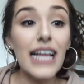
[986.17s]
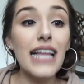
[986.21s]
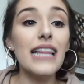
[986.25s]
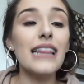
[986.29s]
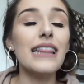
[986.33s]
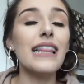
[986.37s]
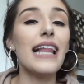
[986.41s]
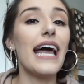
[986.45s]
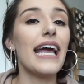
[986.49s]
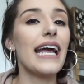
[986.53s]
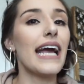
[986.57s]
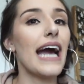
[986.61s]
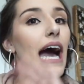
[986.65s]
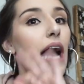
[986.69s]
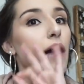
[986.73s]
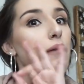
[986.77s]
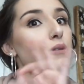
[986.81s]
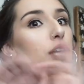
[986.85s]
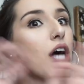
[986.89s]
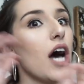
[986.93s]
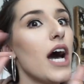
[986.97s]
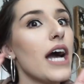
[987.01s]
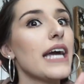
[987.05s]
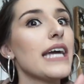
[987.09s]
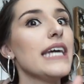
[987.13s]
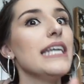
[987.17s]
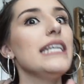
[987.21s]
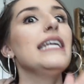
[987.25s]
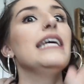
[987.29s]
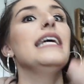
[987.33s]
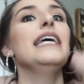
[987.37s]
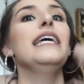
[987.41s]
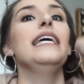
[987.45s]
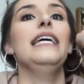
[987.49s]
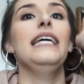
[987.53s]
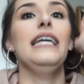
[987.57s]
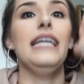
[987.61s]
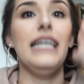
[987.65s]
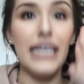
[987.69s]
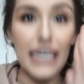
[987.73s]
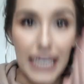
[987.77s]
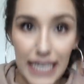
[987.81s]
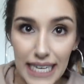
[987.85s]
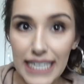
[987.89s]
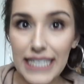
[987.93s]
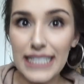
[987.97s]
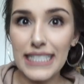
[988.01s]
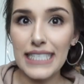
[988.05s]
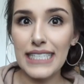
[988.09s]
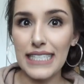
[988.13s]
Like I'm talking
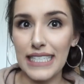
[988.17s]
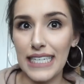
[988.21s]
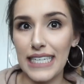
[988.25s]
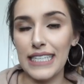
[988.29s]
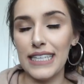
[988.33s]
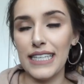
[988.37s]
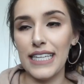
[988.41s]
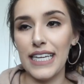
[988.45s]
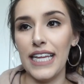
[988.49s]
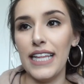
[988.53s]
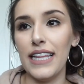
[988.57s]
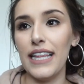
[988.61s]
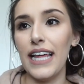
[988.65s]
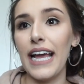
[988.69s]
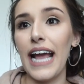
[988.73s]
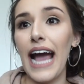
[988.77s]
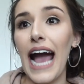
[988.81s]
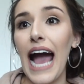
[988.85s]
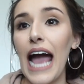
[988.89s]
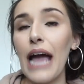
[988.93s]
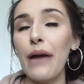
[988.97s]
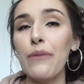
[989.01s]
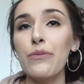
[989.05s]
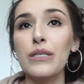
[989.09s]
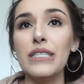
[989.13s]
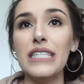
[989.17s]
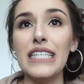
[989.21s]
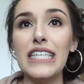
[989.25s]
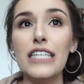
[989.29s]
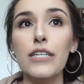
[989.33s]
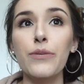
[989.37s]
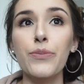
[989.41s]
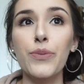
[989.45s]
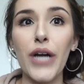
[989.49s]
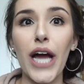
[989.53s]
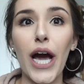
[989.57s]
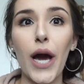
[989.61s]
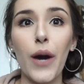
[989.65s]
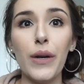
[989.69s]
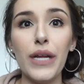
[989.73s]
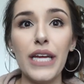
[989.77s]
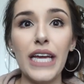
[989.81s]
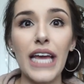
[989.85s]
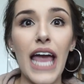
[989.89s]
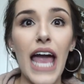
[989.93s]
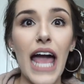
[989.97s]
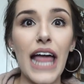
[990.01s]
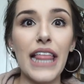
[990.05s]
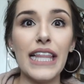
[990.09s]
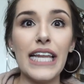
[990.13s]
instantly. Like I would eat a brownie
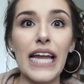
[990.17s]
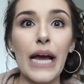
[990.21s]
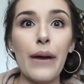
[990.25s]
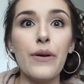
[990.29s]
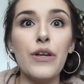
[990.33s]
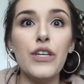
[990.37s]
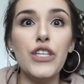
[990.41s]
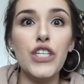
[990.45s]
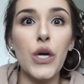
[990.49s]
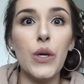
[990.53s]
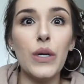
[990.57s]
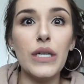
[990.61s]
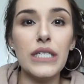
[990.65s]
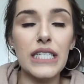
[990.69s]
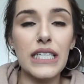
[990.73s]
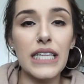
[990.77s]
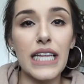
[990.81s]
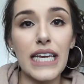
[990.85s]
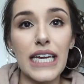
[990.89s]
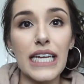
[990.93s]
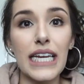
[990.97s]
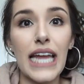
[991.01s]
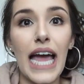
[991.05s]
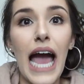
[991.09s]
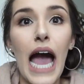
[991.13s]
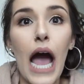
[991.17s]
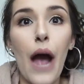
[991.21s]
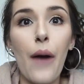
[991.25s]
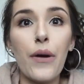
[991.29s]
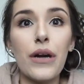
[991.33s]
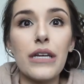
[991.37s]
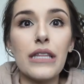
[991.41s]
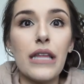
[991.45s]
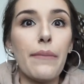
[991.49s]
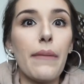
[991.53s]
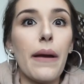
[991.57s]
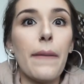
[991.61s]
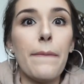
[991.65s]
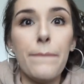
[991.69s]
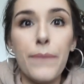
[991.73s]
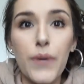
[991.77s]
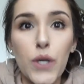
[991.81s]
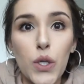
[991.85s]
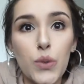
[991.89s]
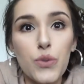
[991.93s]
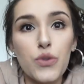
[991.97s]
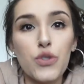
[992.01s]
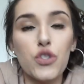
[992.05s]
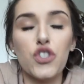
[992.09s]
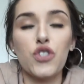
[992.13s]
and I would notice in like an hour that my
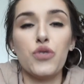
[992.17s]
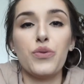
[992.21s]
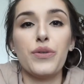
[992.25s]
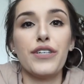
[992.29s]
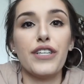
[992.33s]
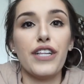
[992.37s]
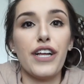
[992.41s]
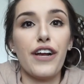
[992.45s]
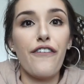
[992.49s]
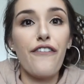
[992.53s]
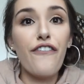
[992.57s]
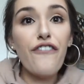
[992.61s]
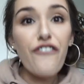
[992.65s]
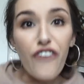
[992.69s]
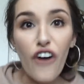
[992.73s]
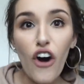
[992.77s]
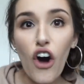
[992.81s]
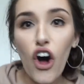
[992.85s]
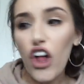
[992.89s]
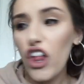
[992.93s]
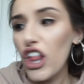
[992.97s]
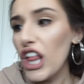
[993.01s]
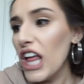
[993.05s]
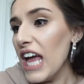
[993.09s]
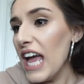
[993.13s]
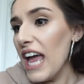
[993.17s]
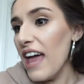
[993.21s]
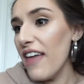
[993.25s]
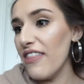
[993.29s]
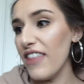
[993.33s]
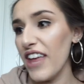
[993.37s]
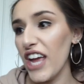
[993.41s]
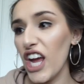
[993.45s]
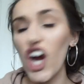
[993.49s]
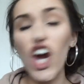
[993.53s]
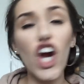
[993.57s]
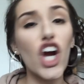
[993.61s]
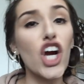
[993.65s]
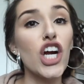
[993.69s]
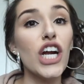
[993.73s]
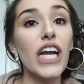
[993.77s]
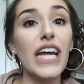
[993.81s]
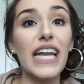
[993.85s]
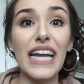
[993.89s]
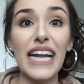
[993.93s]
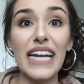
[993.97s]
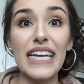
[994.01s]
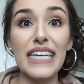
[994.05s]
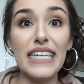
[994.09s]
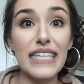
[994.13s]
boobs just were like full and they hurt
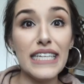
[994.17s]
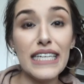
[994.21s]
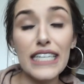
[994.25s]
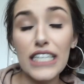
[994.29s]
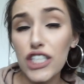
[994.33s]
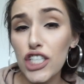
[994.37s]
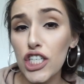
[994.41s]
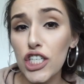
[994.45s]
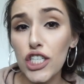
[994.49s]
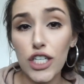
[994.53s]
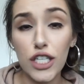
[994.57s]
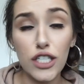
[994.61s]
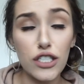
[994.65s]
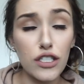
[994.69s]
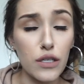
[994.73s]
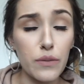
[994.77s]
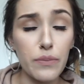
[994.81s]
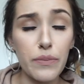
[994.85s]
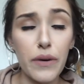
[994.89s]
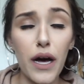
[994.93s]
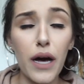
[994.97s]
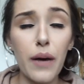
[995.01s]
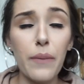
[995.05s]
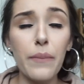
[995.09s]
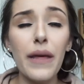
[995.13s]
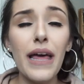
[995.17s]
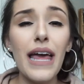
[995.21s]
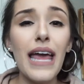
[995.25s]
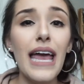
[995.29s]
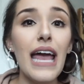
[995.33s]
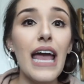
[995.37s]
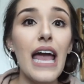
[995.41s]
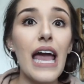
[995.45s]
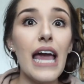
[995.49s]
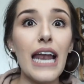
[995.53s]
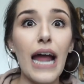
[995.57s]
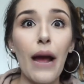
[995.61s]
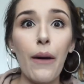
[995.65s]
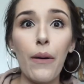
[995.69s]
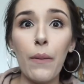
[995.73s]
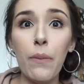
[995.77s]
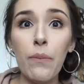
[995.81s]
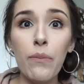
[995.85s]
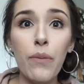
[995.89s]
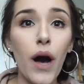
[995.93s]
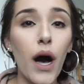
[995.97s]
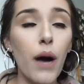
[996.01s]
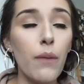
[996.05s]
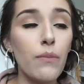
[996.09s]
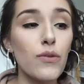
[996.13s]
and I needed to nurse or pump and I would
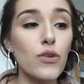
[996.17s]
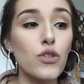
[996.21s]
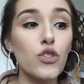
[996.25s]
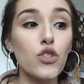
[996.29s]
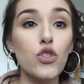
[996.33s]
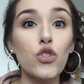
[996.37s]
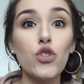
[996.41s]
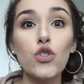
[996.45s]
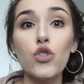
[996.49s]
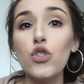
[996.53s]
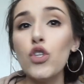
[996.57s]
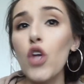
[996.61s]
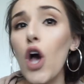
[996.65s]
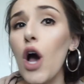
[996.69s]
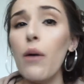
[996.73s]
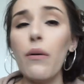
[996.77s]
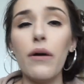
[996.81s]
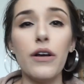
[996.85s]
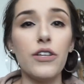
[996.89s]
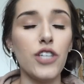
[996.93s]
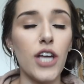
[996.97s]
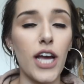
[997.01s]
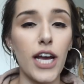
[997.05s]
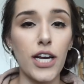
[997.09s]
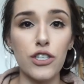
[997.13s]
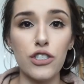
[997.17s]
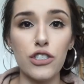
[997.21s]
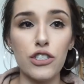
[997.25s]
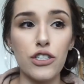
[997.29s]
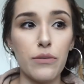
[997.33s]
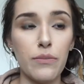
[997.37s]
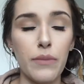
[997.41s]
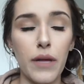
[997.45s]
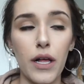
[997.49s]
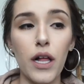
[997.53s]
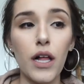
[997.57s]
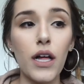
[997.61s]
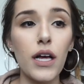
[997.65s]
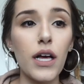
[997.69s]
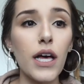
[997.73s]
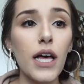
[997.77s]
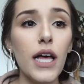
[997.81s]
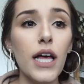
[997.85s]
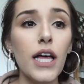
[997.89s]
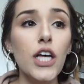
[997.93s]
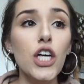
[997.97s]
pump so much extra milk.